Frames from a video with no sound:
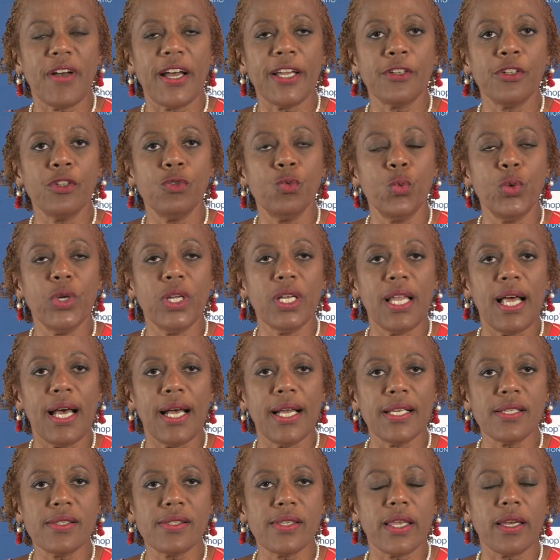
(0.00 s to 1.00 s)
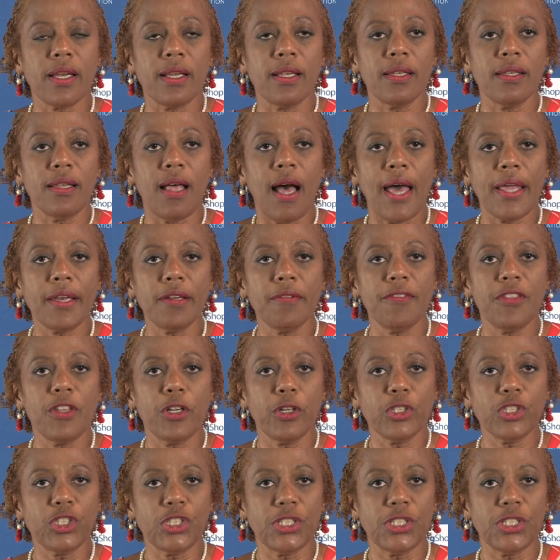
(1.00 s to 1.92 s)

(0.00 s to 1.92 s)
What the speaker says: I realize that a lot of their